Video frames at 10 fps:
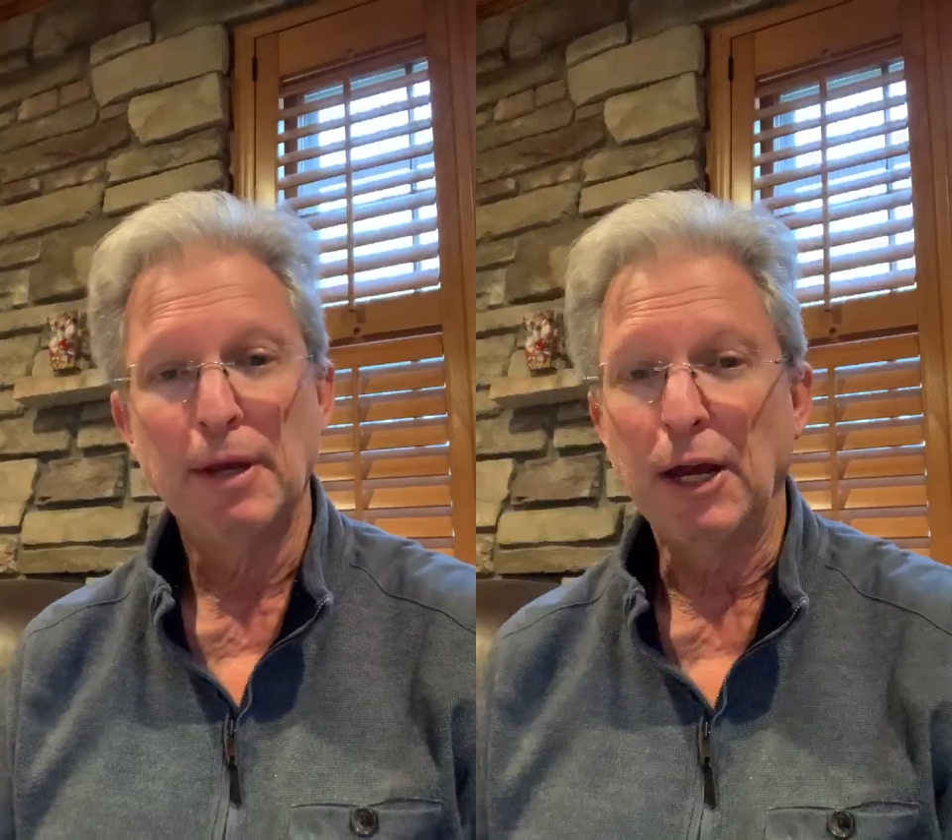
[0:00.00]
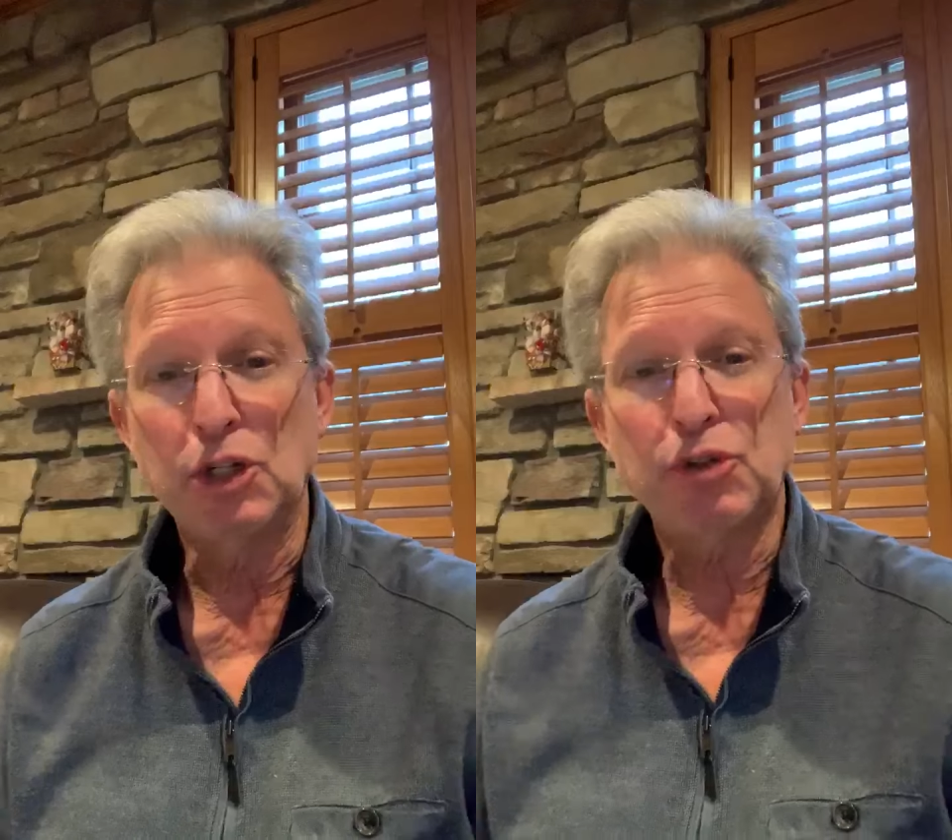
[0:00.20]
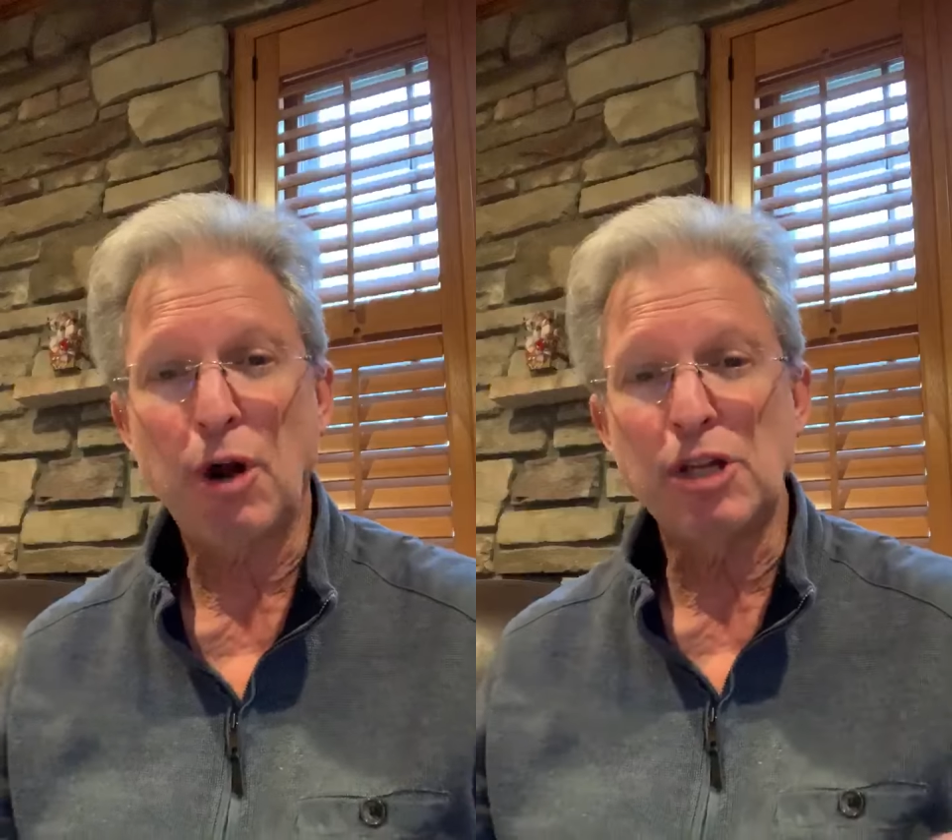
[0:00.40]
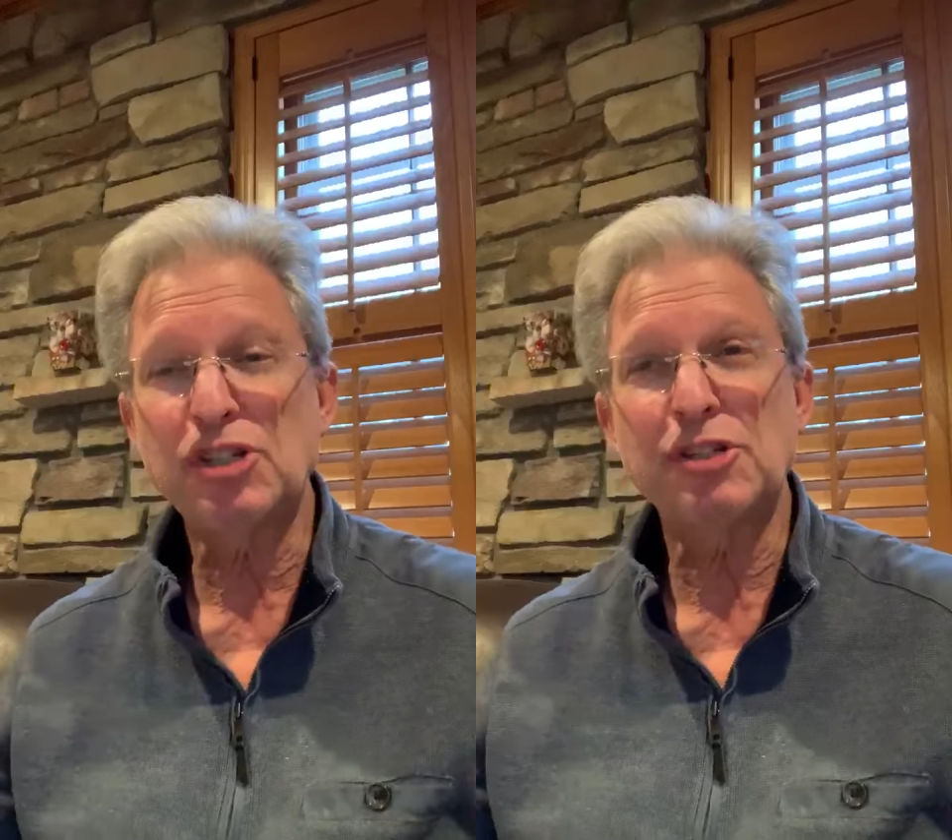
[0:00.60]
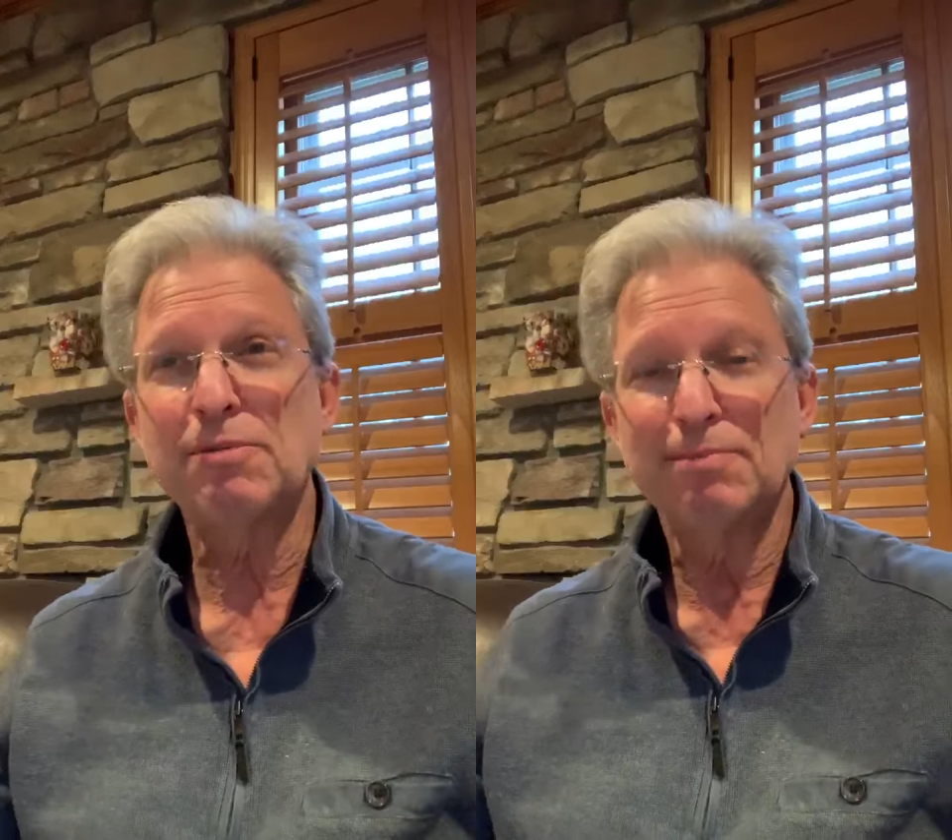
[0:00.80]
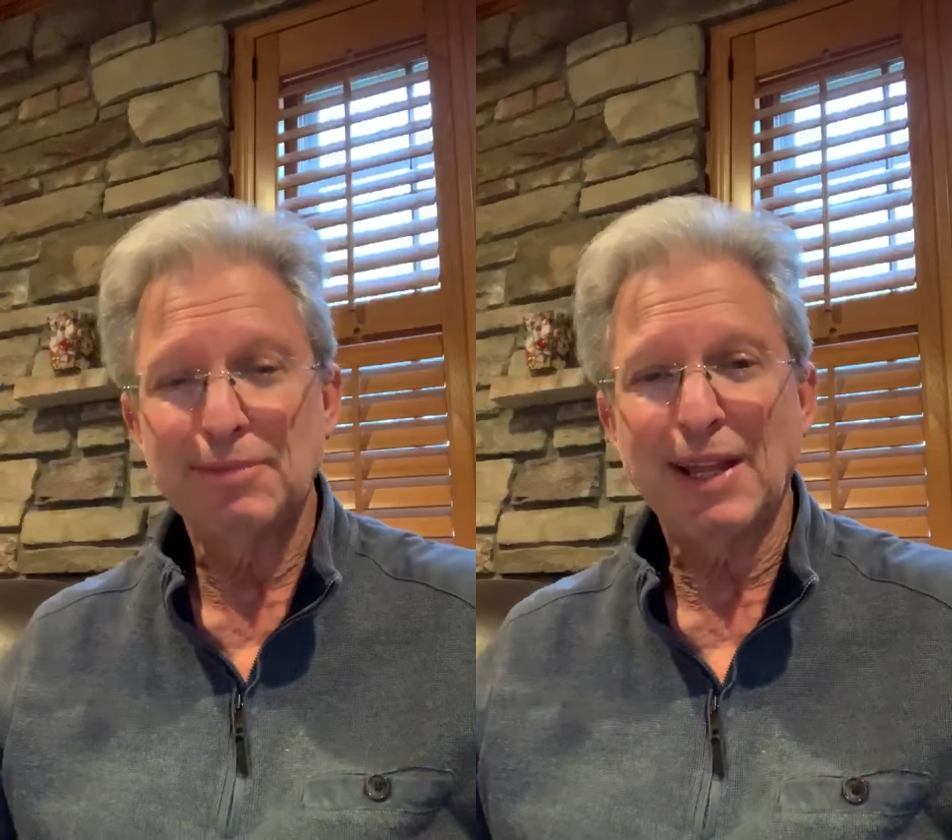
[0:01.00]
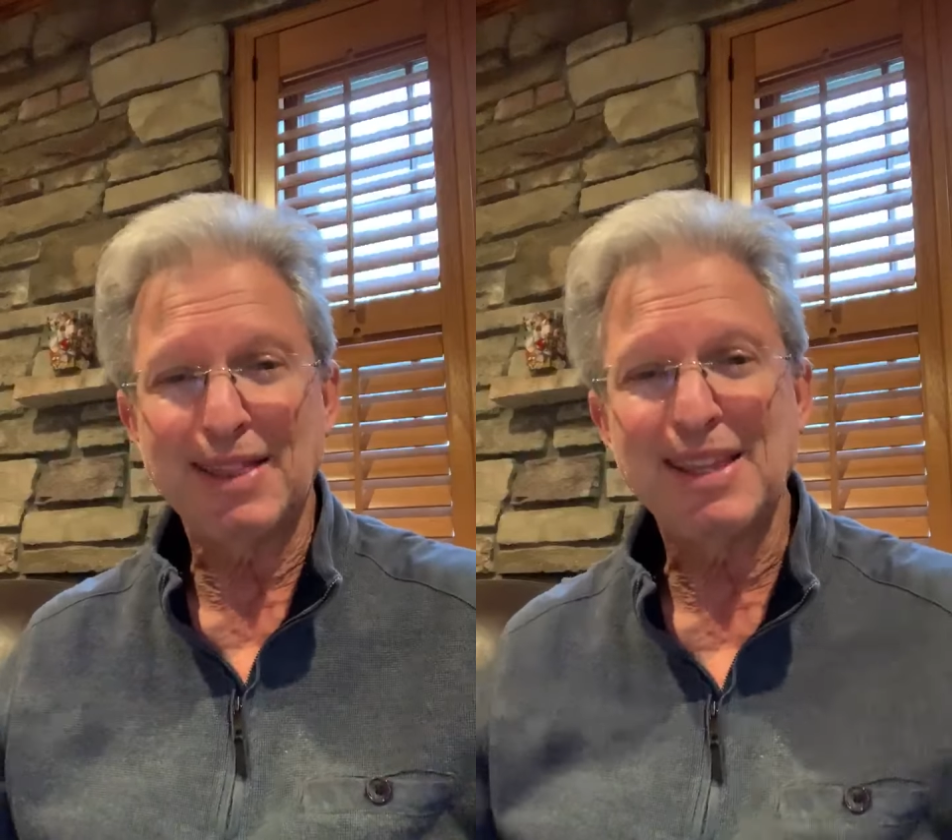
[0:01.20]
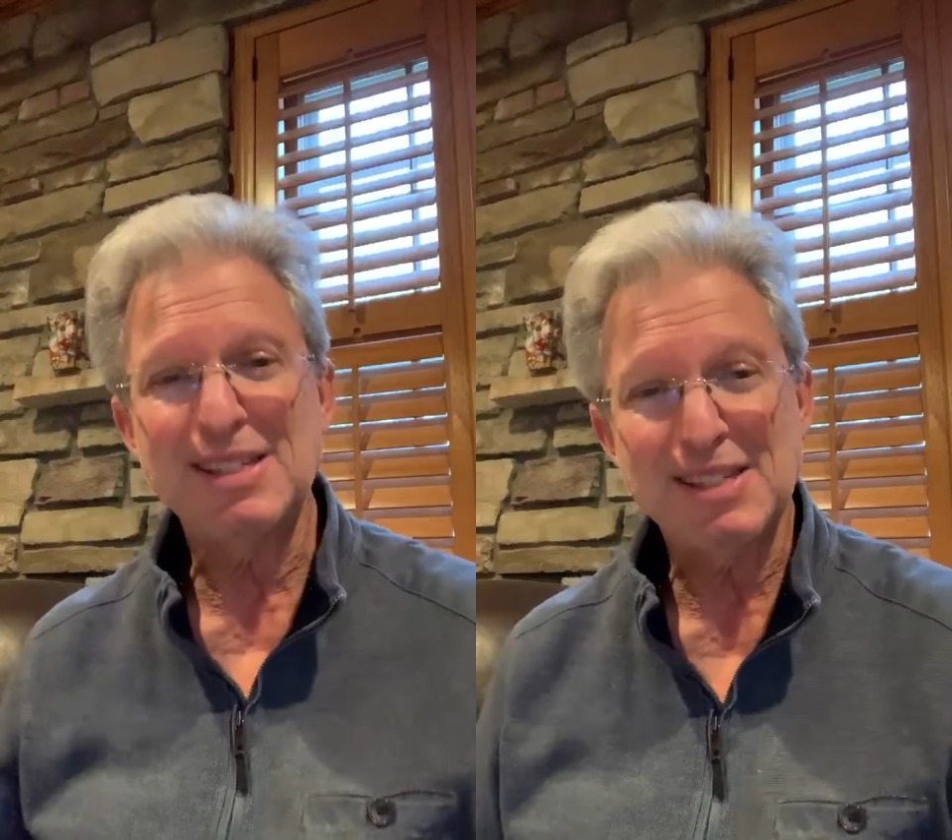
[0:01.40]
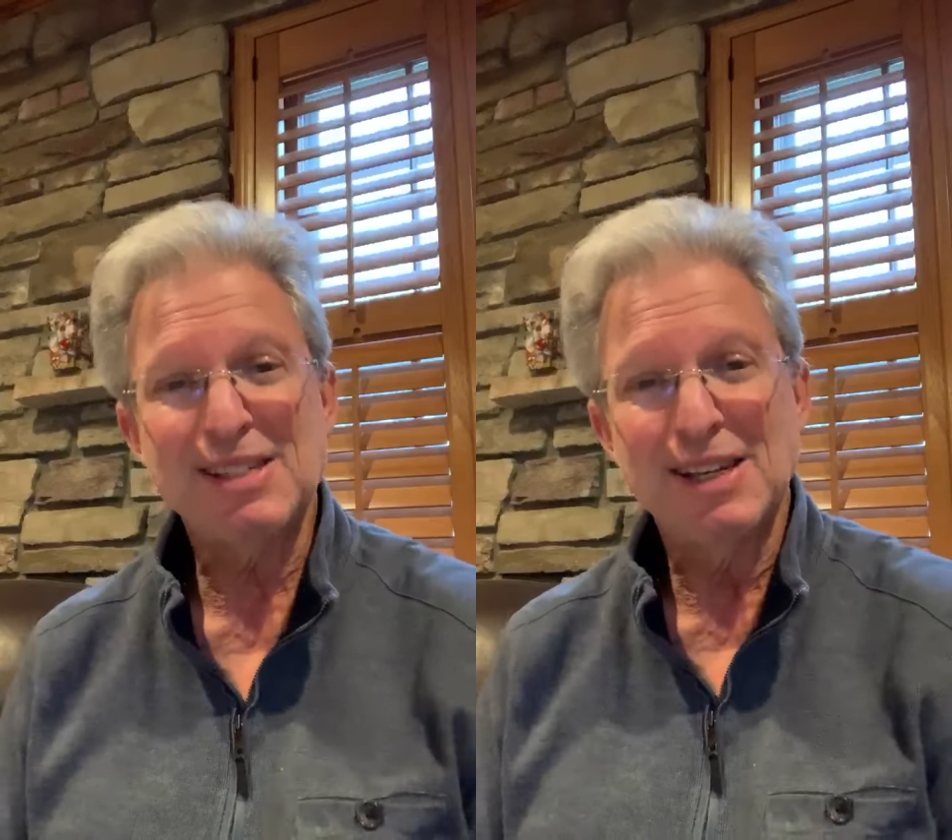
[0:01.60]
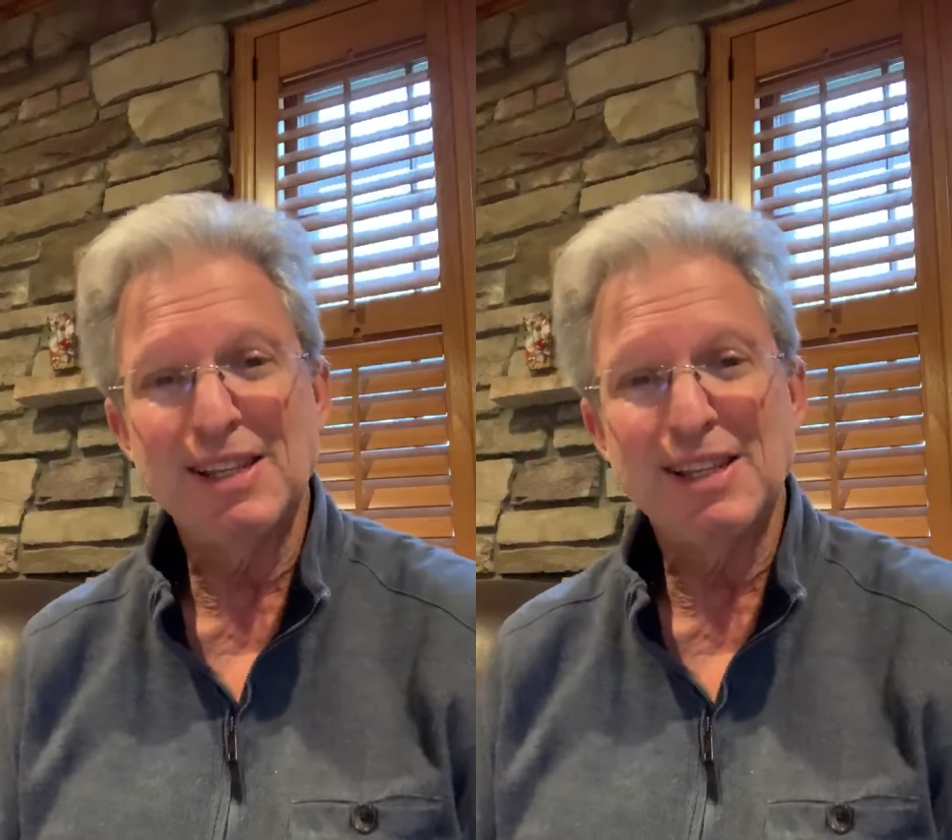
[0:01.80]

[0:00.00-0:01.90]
And trust that this,